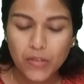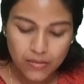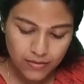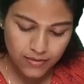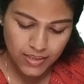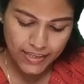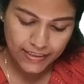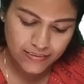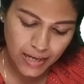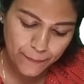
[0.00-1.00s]
This is an
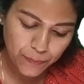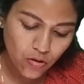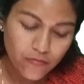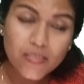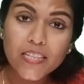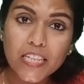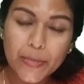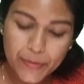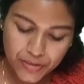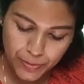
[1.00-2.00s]
example of this
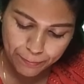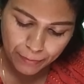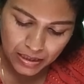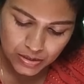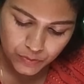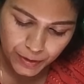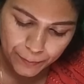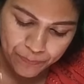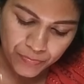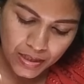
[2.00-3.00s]
inhibitory pathway.
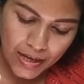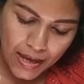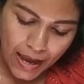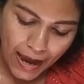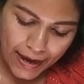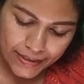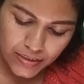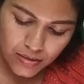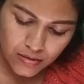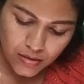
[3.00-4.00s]
And